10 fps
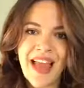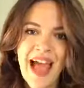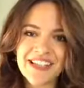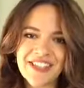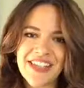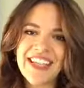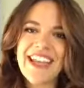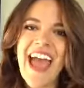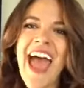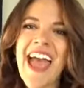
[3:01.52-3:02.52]
Ashley,
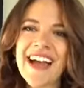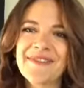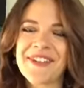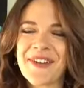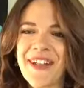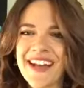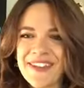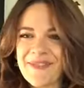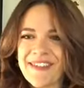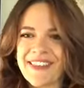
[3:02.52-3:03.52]
yay! I'm so glad
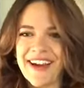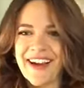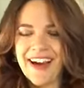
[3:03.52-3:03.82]
you'll be there.